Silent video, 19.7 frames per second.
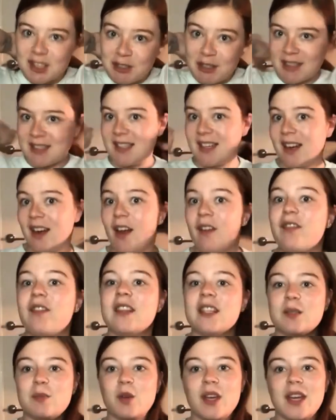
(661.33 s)
stress it enough.
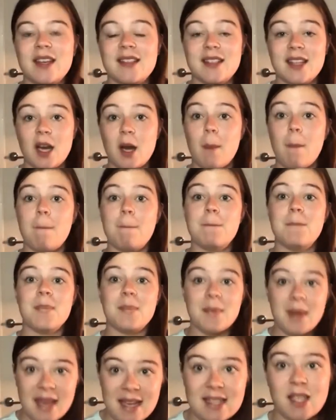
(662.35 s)
This book is an
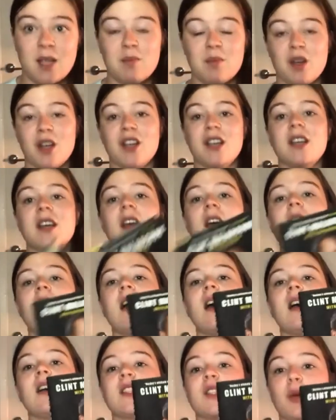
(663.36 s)
amazing book.
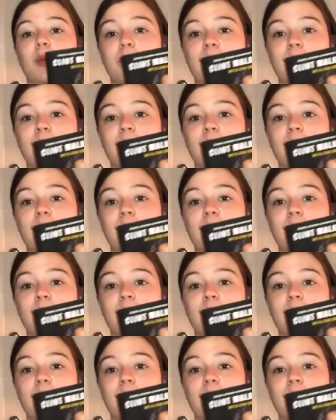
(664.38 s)
So